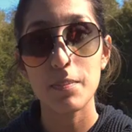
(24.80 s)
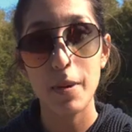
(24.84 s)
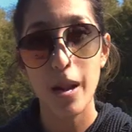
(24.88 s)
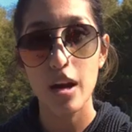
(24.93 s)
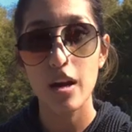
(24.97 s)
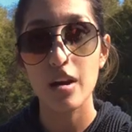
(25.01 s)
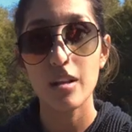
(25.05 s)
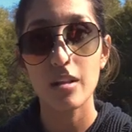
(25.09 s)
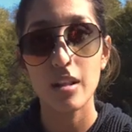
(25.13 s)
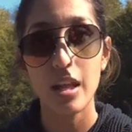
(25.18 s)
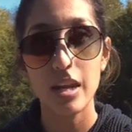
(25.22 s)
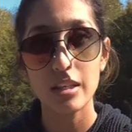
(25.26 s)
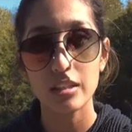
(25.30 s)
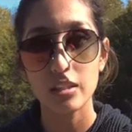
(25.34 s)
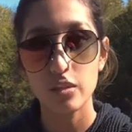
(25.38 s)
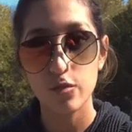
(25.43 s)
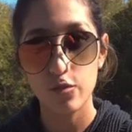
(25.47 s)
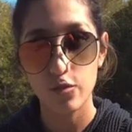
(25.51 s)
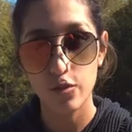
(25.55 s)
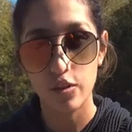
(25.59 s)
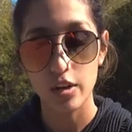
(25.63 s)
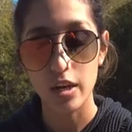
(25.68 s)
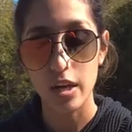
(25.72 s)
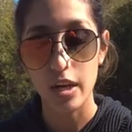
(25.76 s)
parallax
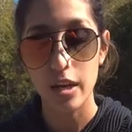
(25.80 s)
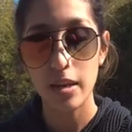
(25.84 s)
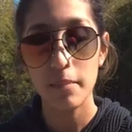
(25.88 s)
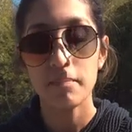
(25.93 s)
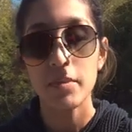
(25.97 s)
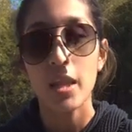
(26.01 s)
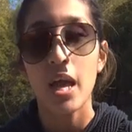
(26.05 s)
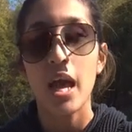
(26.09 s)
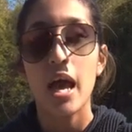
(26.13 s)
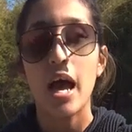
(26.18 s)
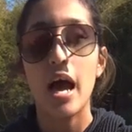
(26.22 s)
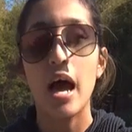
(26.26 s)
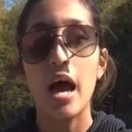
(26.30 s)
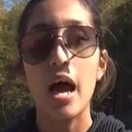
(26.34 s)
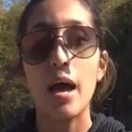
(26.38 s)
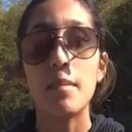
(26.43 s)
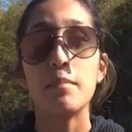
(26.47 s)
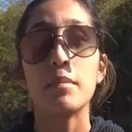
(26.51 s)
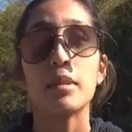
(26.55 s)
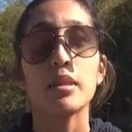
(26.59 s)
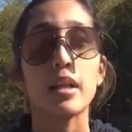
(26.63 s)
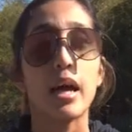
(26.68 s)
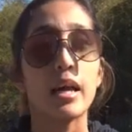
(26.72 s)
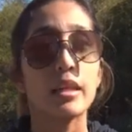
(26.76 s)
free,
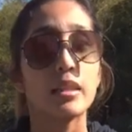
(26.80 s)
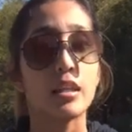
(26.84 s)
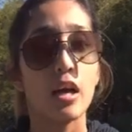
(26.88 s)
like